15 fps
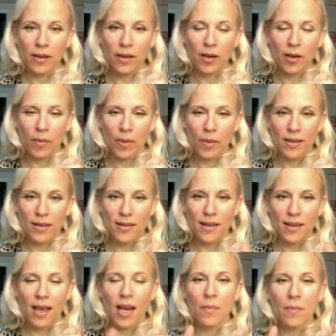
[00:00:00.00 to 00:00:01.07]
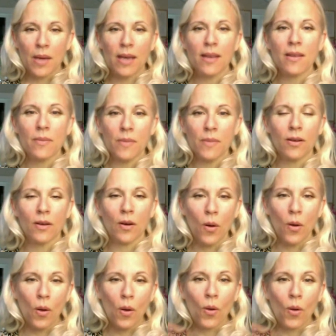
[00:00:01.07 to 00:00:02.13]
the almonds and I make the milk
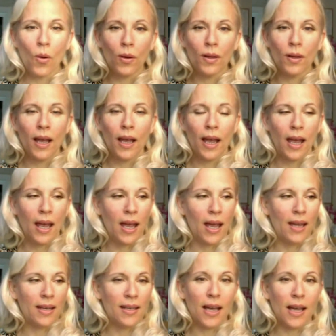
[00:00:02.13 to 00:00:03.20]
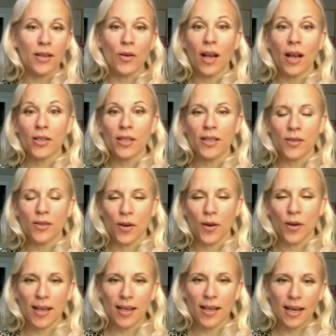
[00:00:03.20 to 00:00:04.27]
whole, and I don't actually
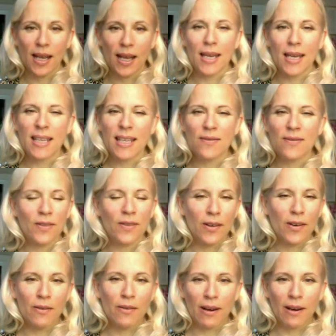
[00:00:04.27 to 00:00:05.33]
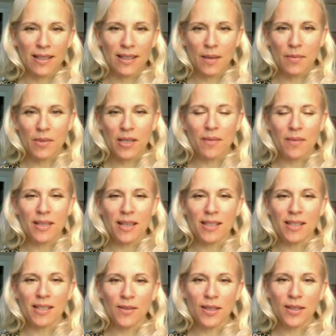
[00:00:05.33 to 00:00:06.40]
strain it, unless very rarely. Sometimes I
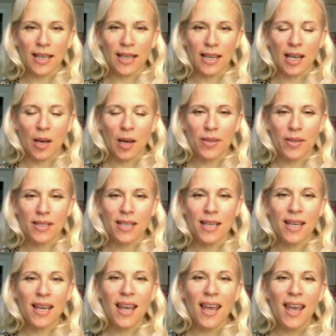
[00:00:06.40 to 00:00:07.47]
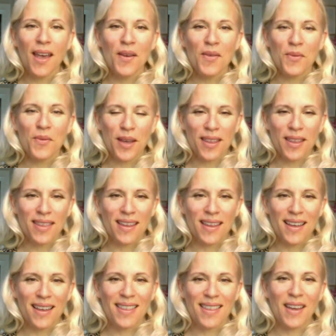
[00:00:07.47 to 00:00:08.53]
just feel like a cup of tea with
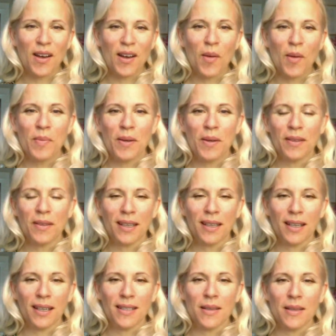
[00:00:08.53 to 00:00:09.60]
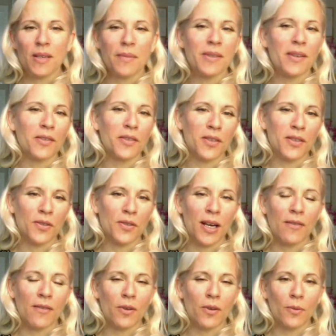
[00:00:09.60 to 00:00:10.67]
the almond milk in it. Sometimes I'll just strain
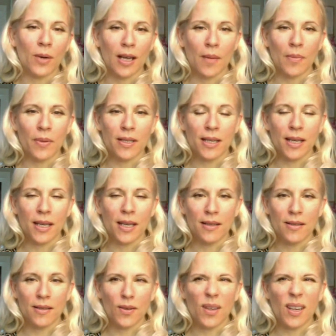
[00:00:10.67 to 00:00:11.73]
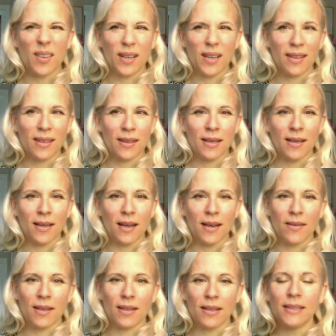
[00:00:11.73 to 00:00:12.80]
it for 1 cup of tea, so I don't get the kind
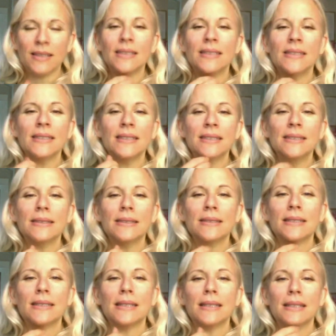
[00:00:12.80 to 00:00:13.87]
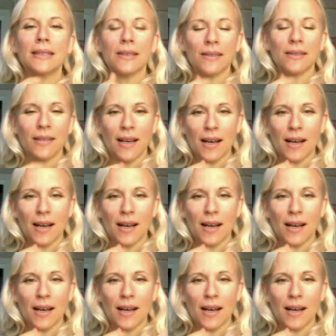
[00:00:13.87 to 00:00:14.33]
of the